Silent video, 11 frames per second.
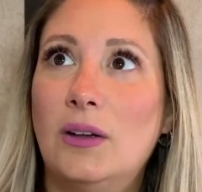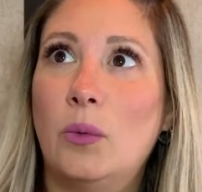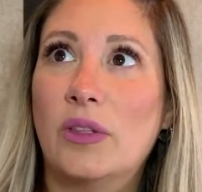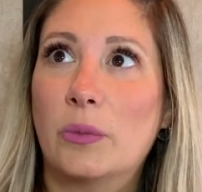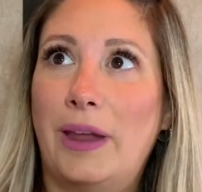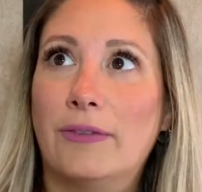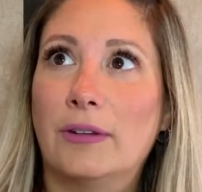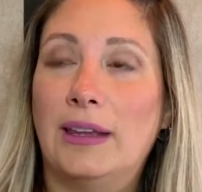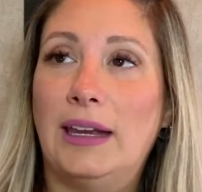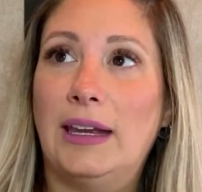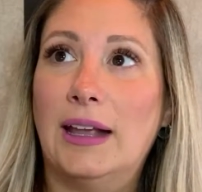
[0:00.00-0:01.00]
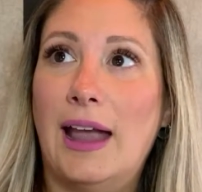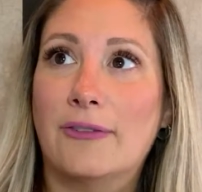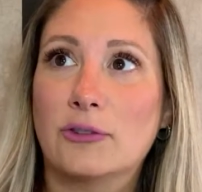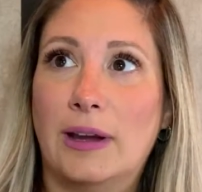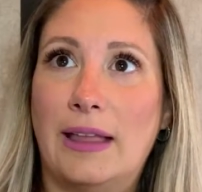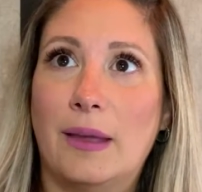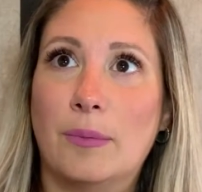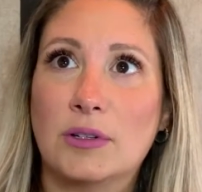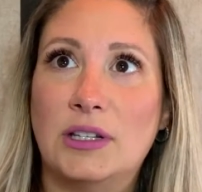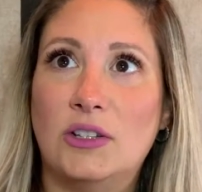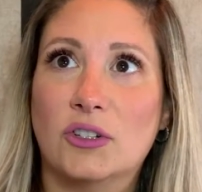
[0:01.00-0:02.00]
with Waverly, after I had that
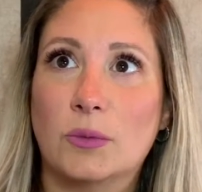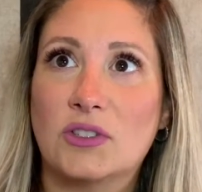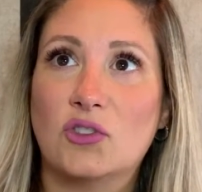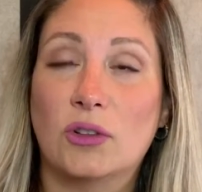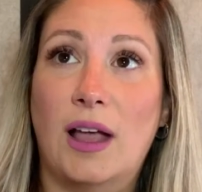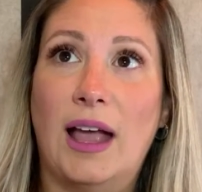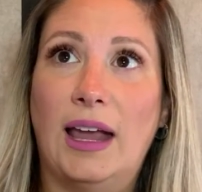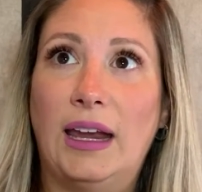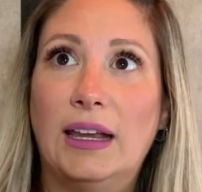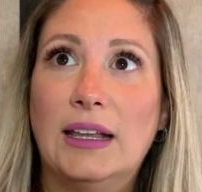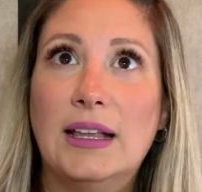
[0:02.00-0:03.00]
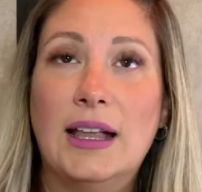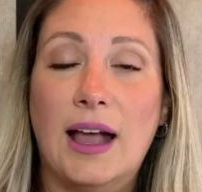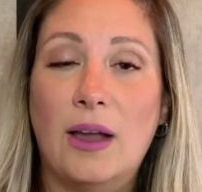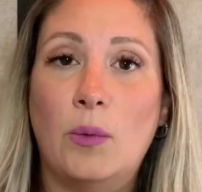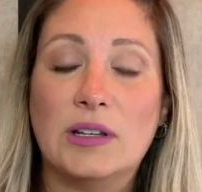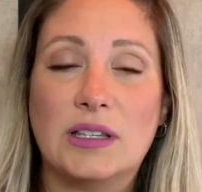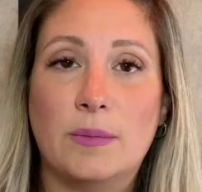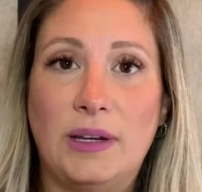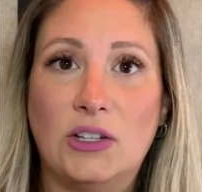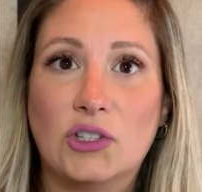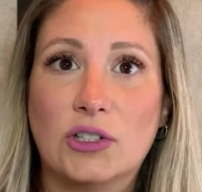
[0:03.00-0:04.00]
procedure, it was July, I went to the
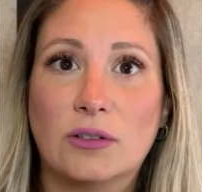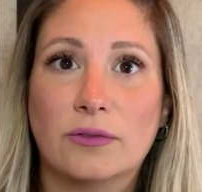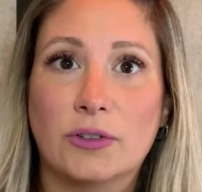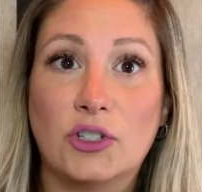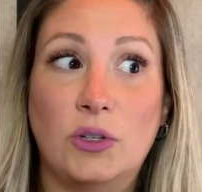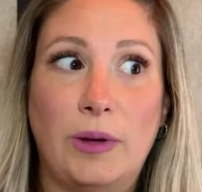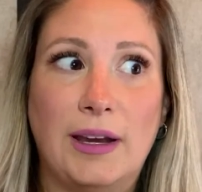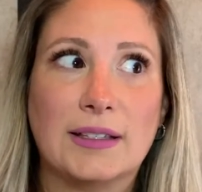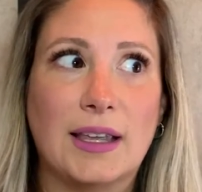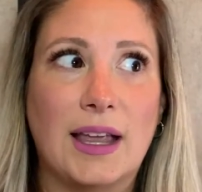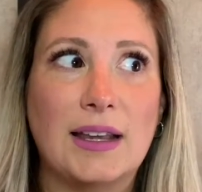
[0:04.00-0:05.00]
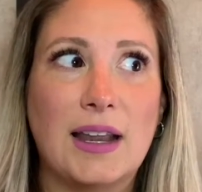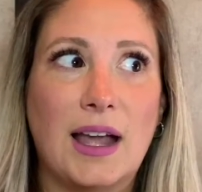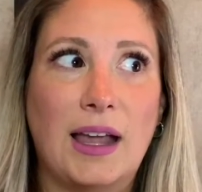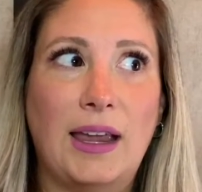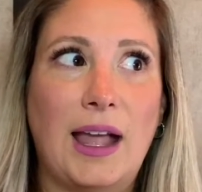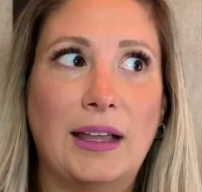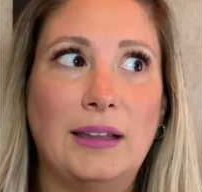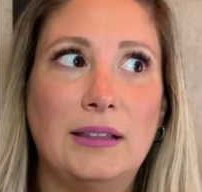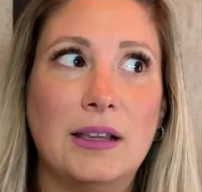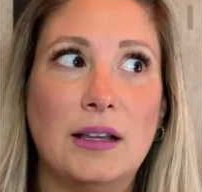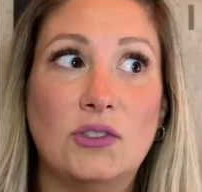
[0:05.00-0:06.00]
beach for 2 weeks and I had
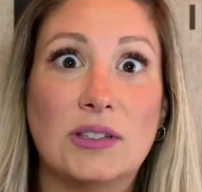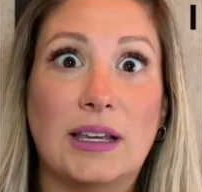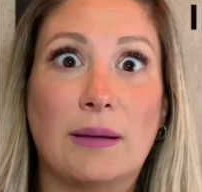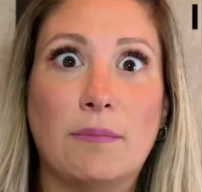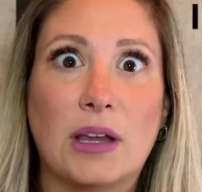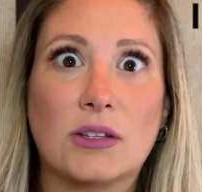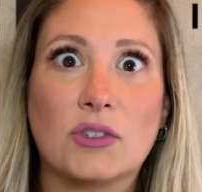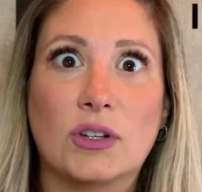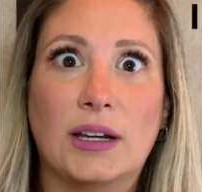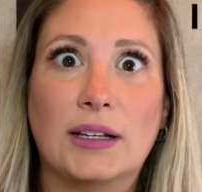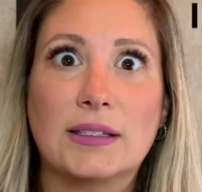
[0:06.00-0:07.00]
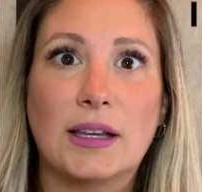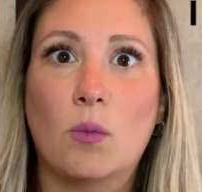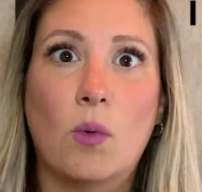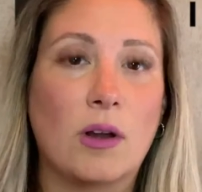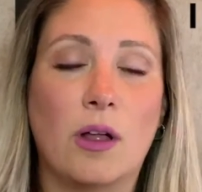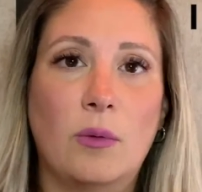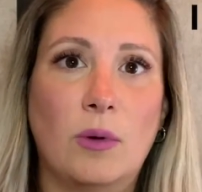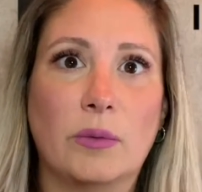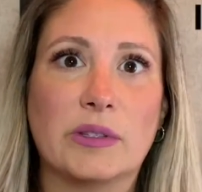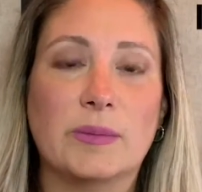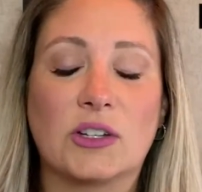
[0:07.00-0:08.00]
just like mixed drinks. Like all I
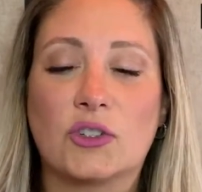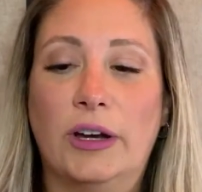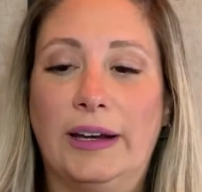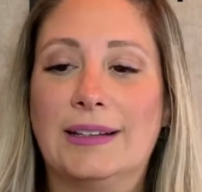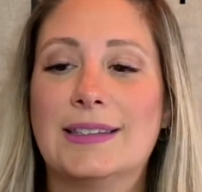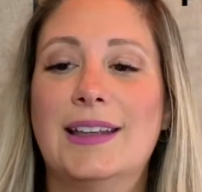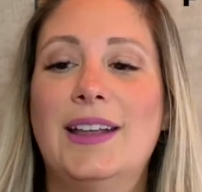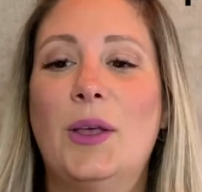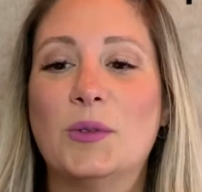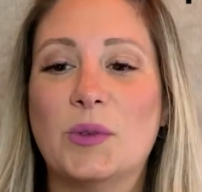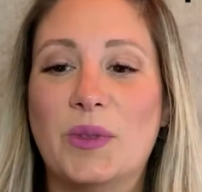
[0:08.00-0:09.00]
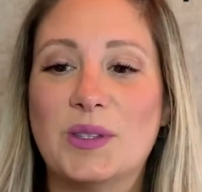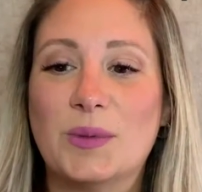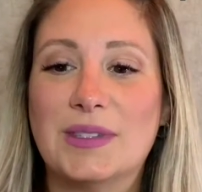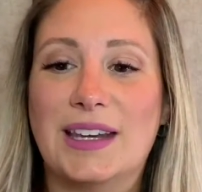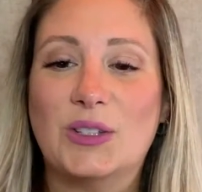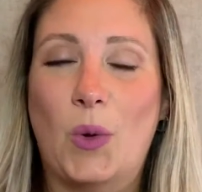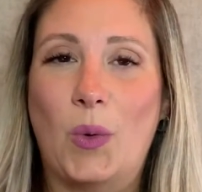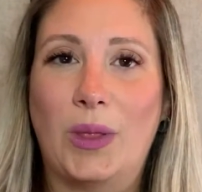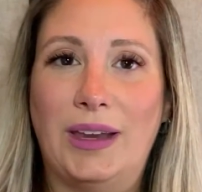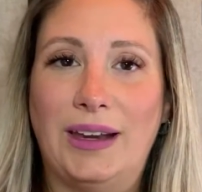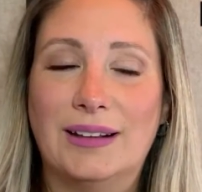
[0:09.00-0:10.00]
wanted was mixed drinks. So this was like
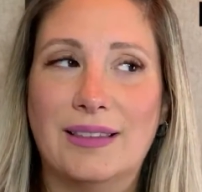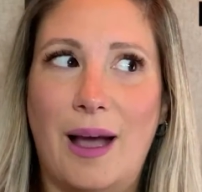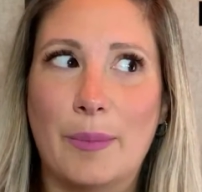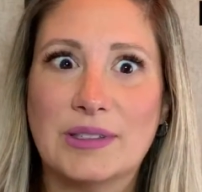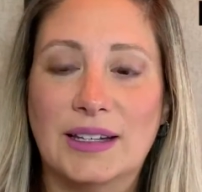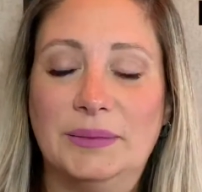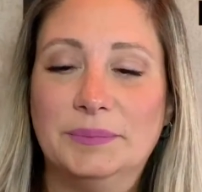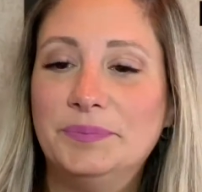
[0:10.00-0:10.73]
totally the opposite.